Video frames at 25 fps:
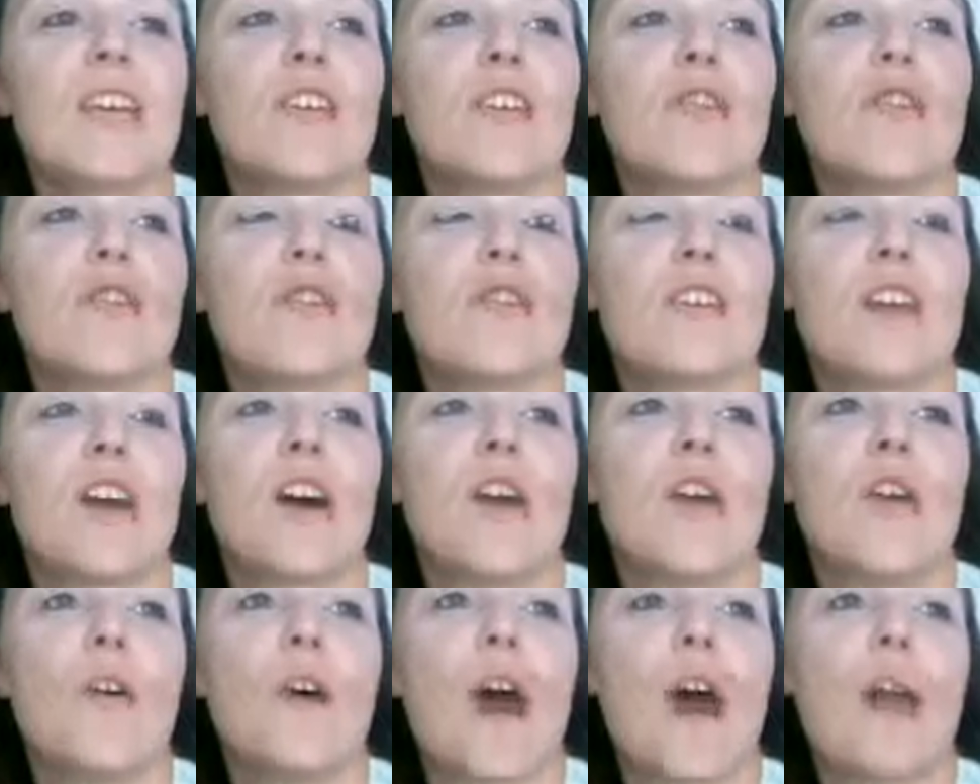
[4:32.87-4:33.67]
So
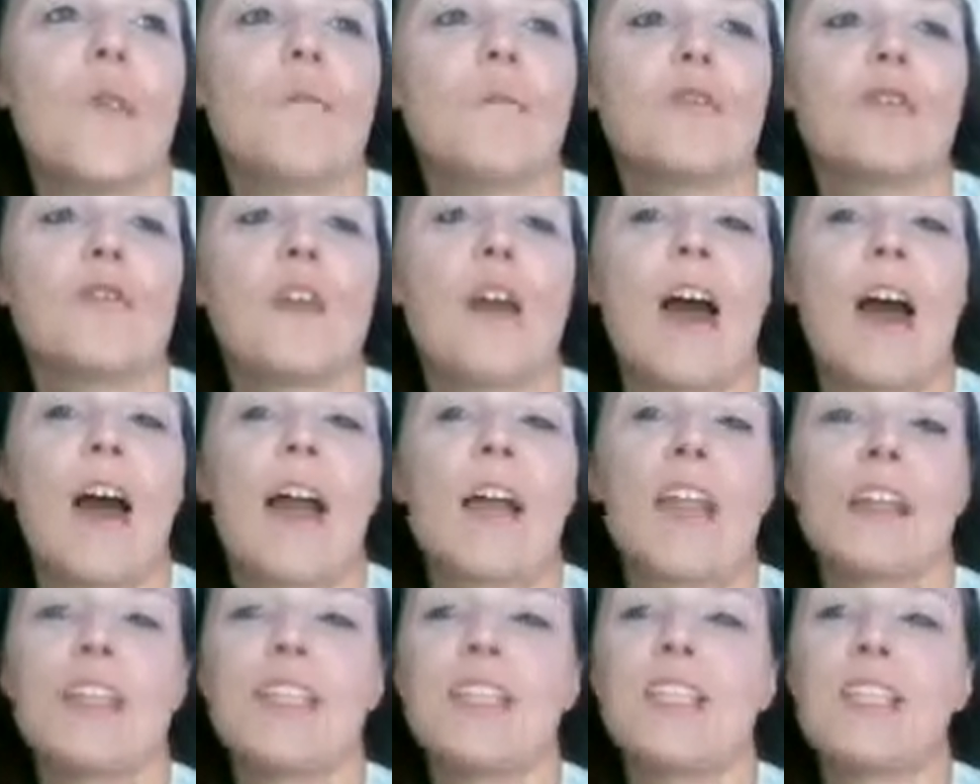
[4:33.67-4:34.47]
I'm
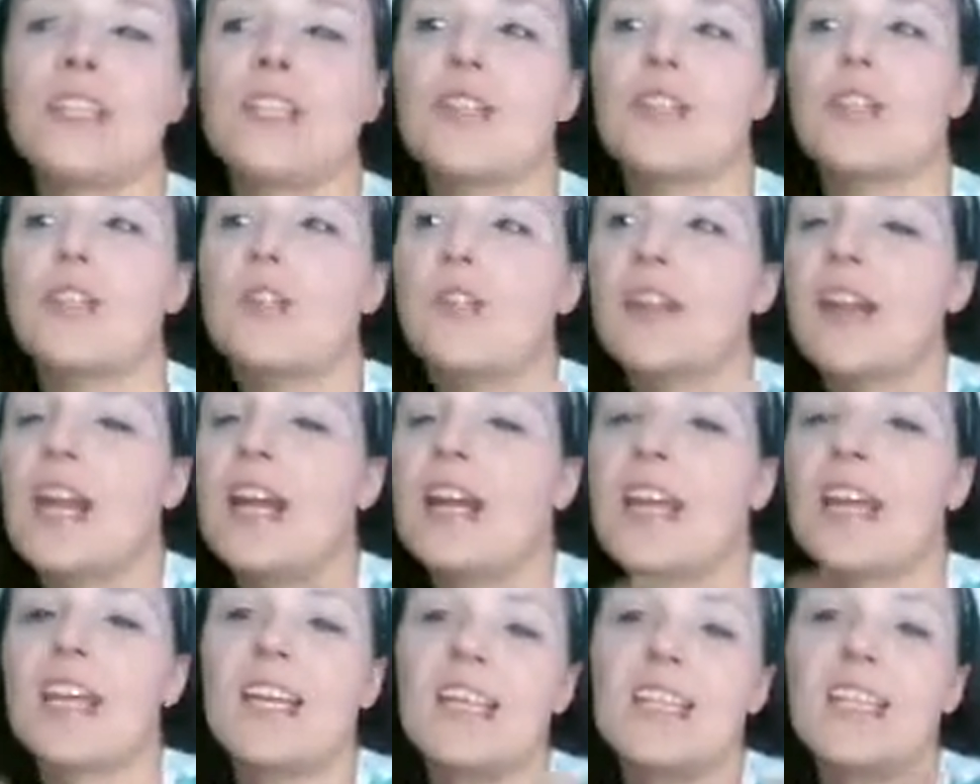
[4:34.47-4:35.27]
trying to kind
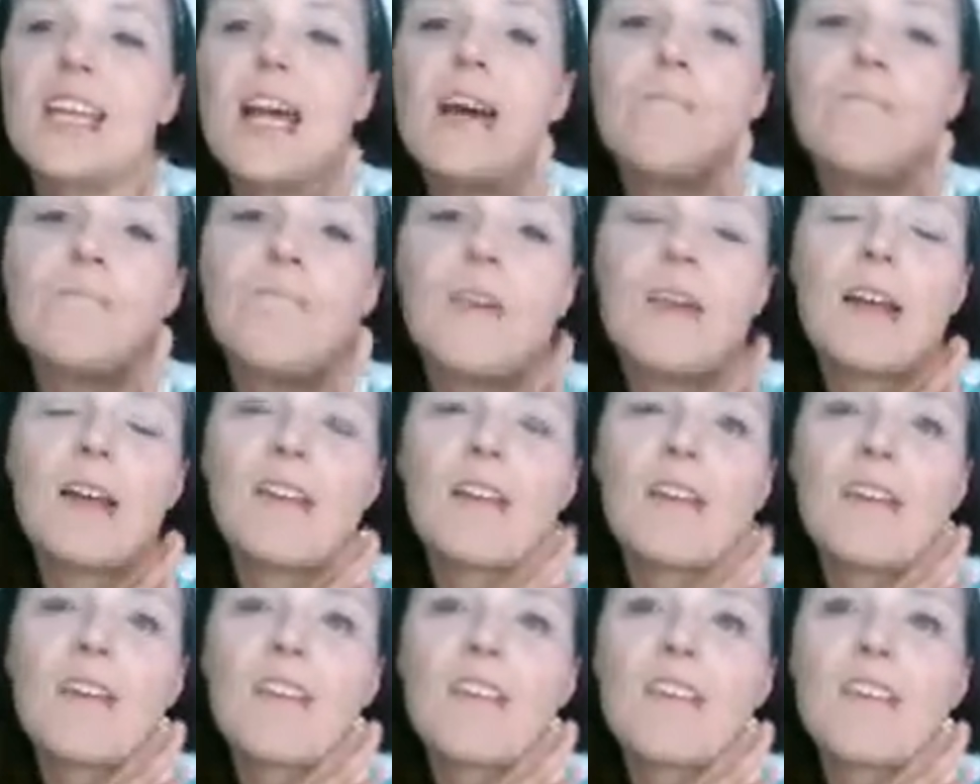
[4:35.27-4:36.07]
of get that
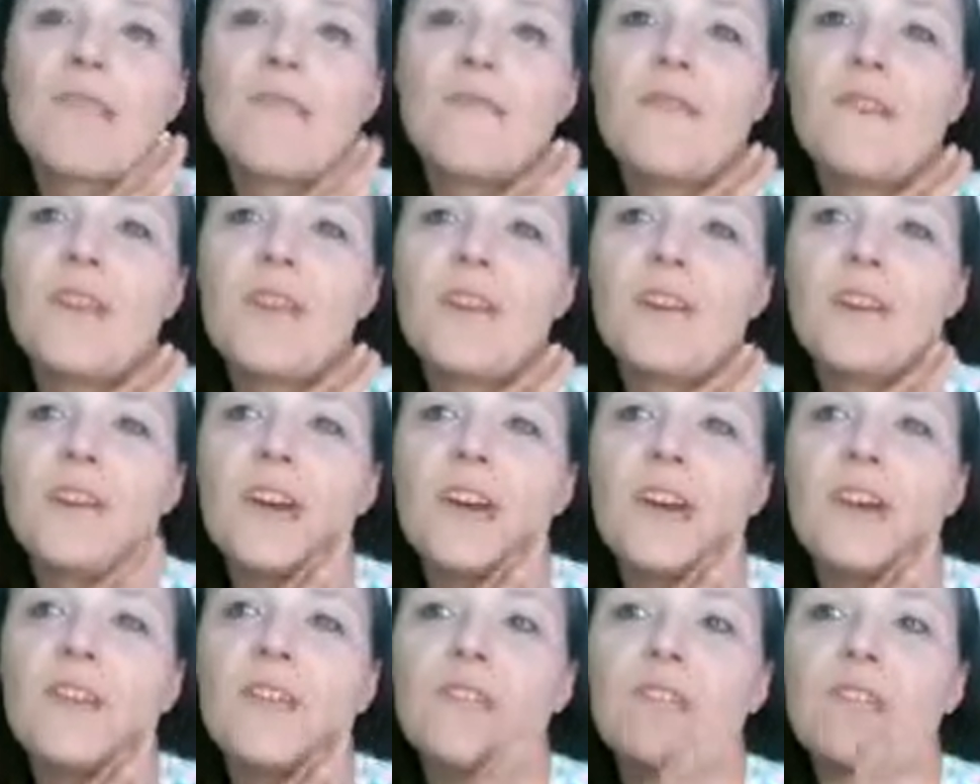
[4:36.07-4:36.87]
balance and figure
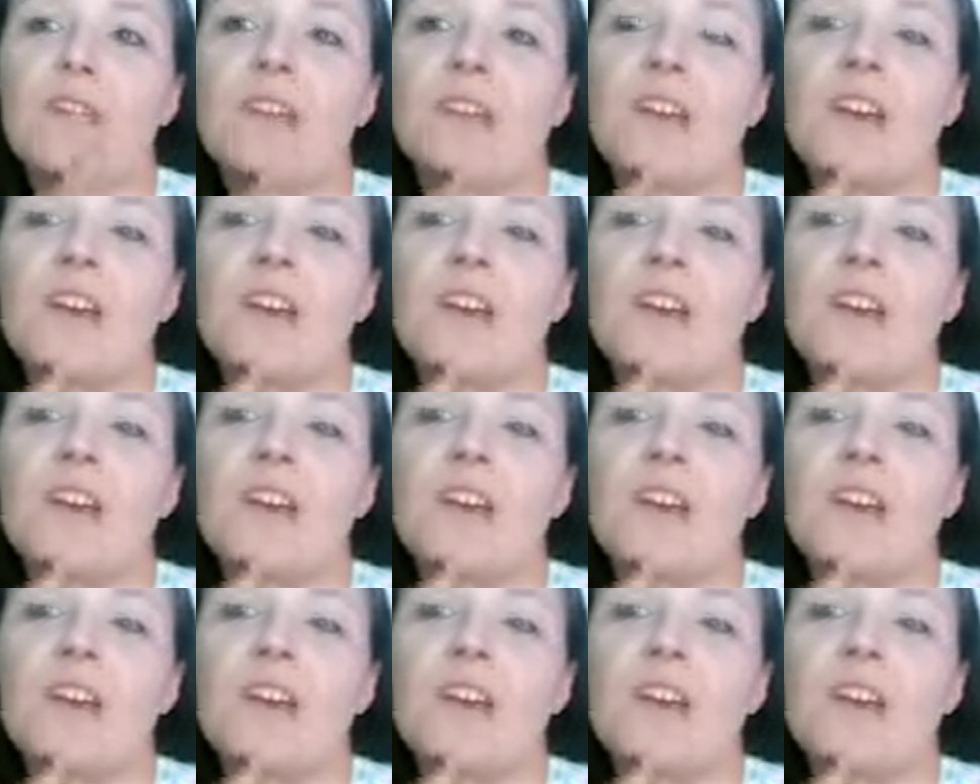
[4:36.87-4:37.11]
out